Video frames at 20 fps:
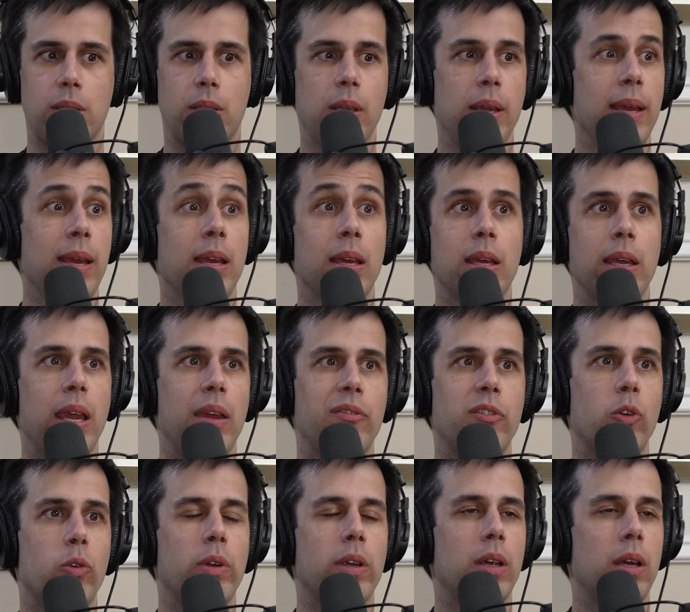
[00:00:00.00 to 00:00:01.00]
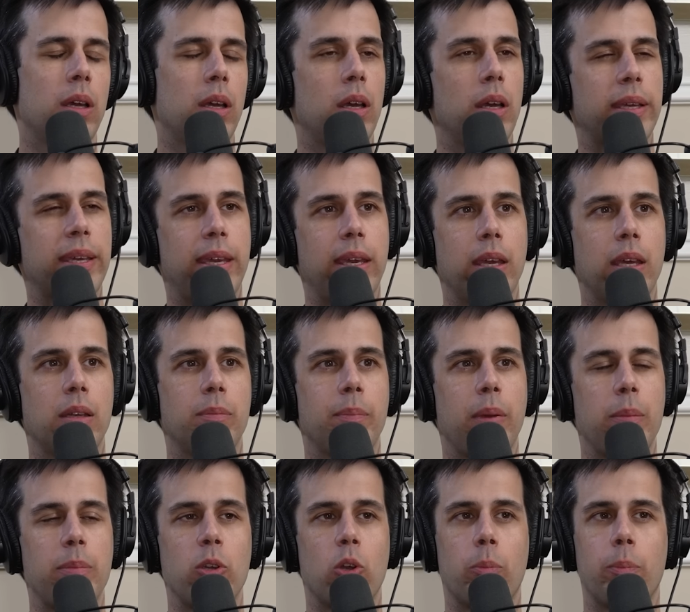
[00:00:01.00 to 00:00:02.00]
Yeah if you're a kid,
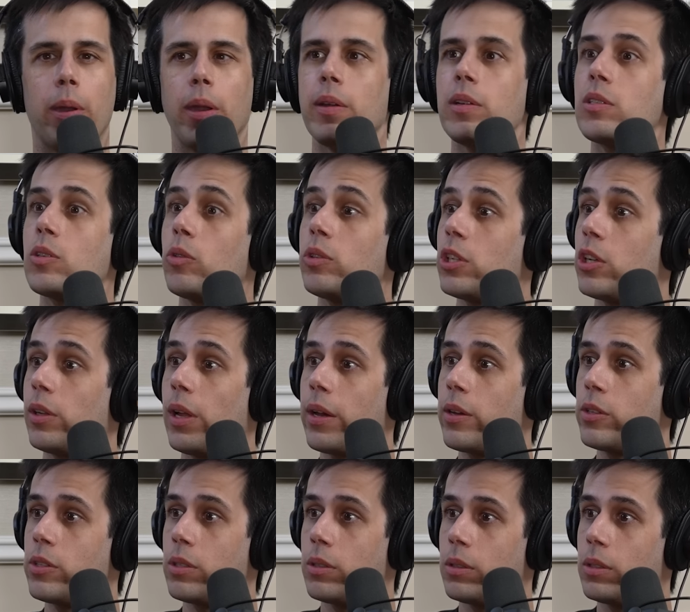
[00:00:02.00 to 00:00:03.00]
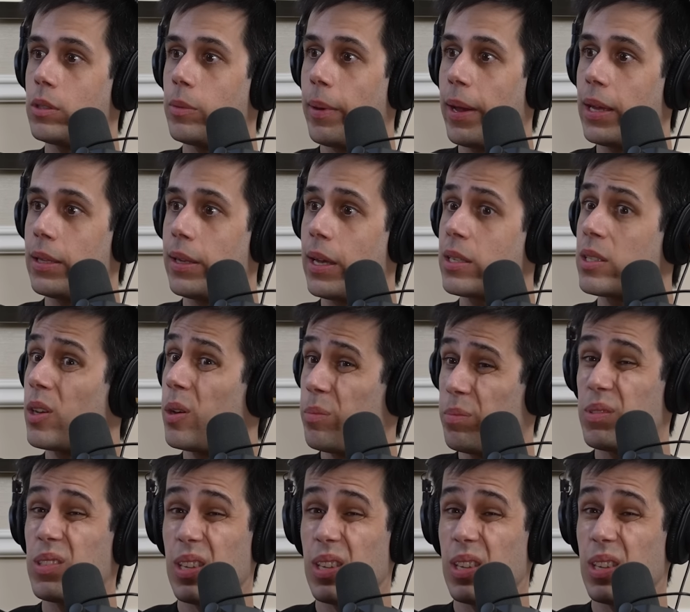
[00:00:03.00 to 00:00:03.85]
maybe your parents don't allow you to, to buy a desktop.